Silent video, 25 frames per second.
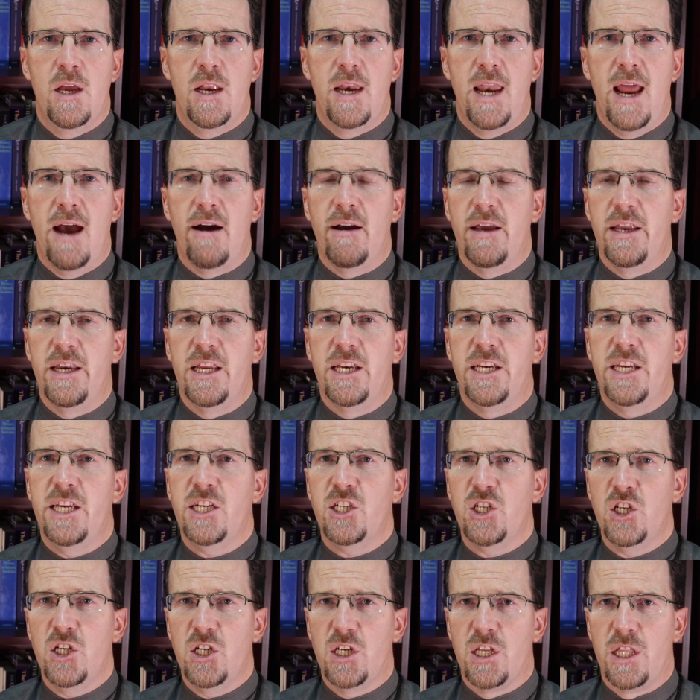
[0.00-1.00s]
Now, in
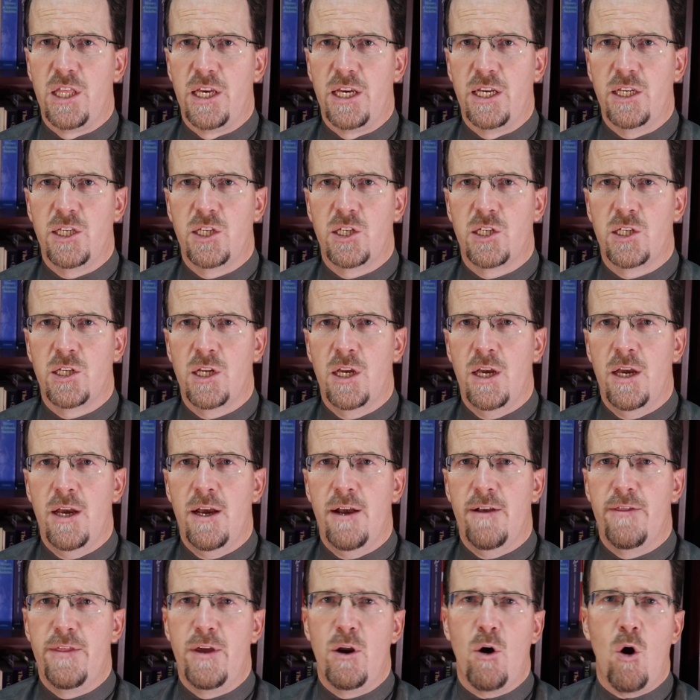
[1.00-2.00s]
addition to this,
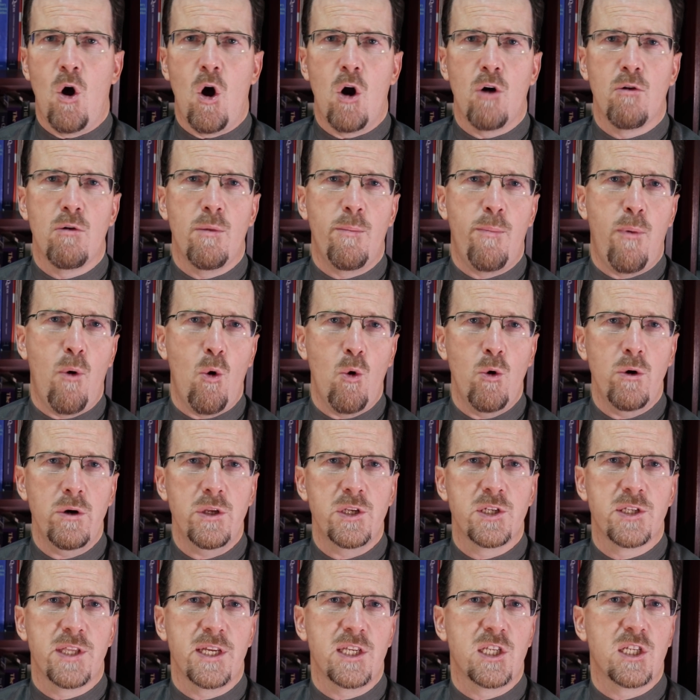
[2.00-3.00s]
there are
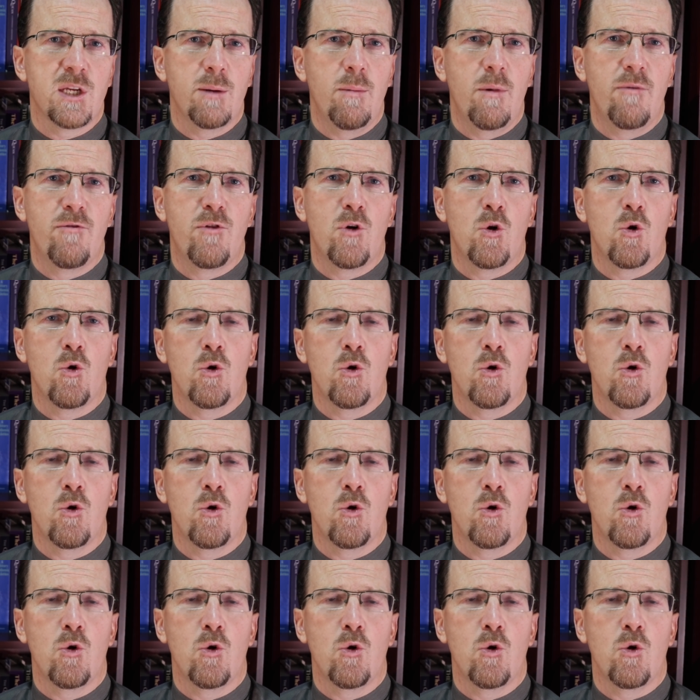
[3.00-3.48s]
reports that some of the